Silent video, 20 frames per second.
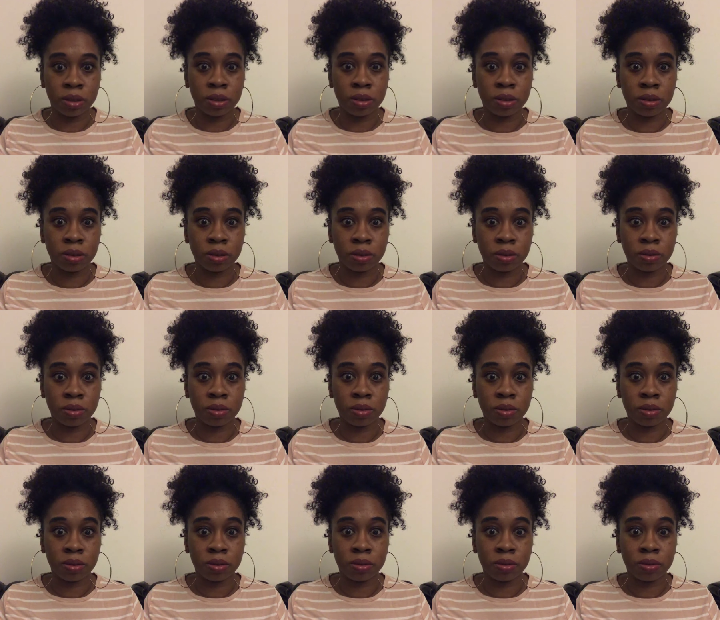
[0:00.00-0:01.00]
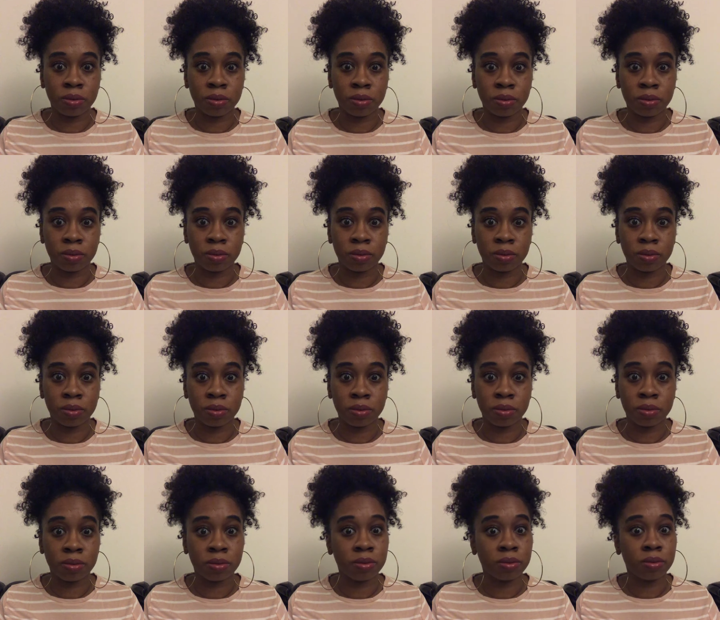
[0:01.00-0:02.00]

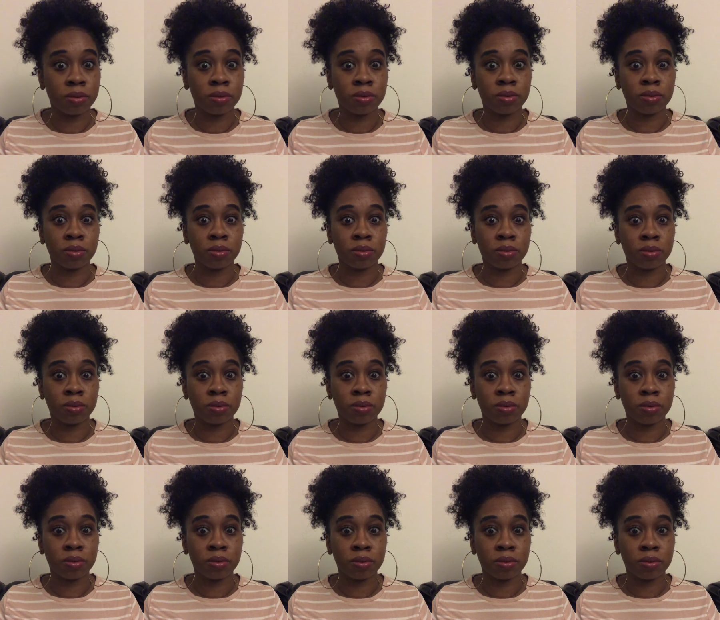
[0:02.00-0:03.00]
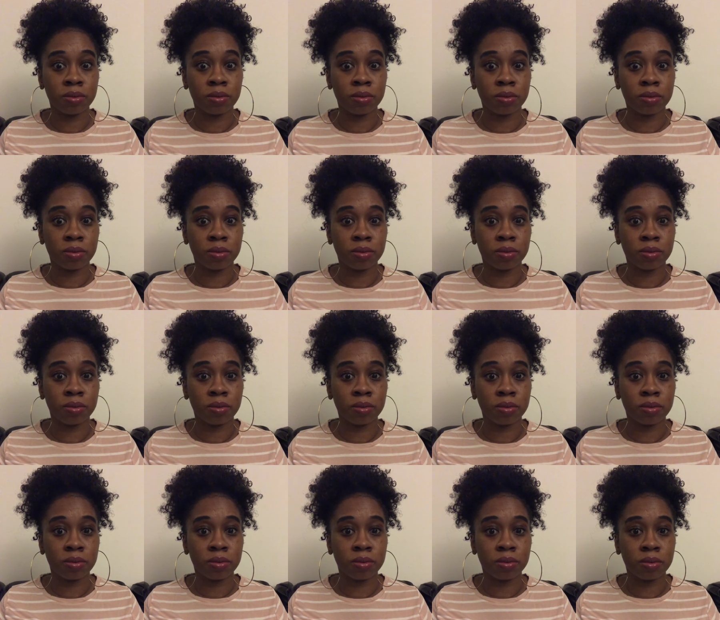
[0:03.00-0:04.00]

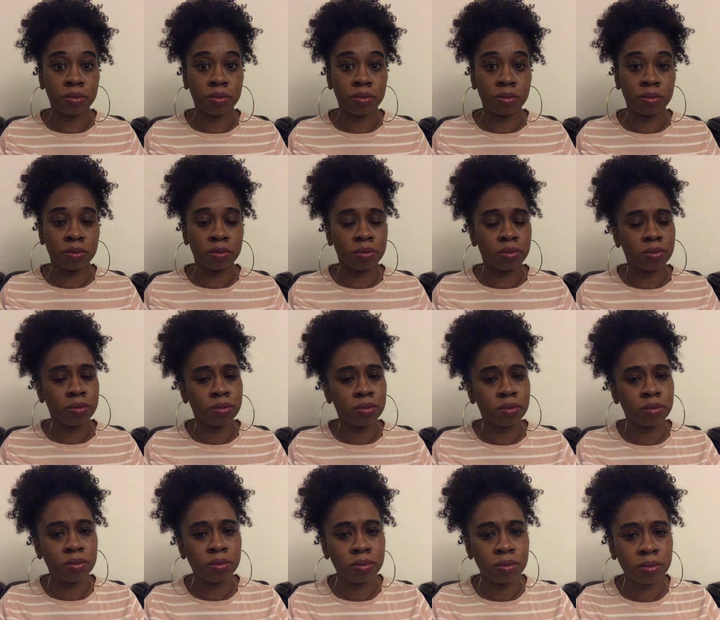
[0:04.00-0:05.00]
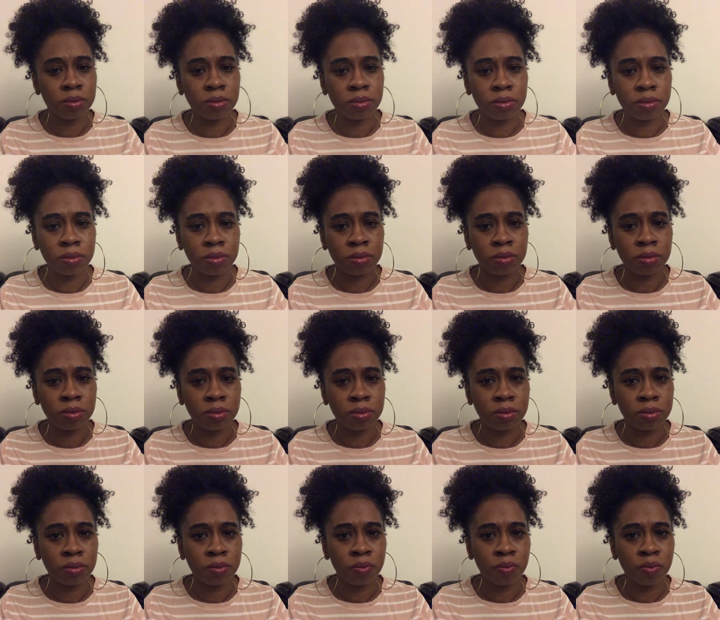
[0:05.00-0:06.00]

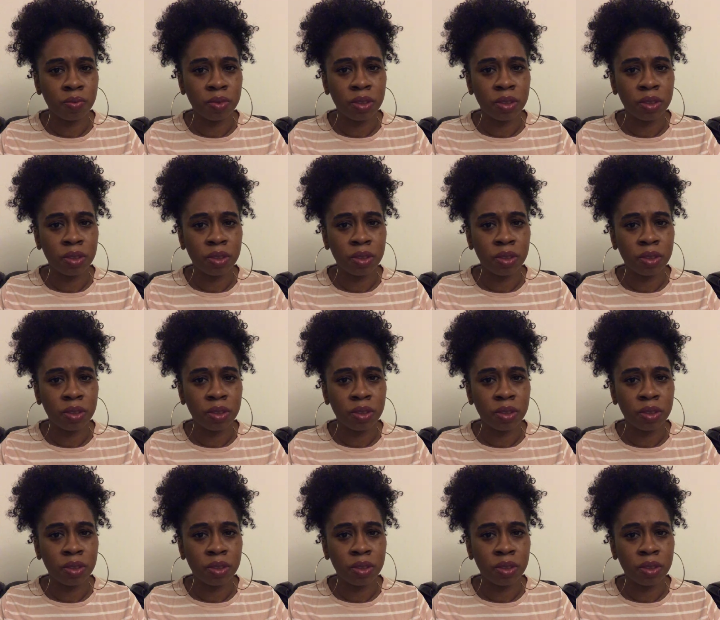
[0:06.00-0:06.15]
(silence)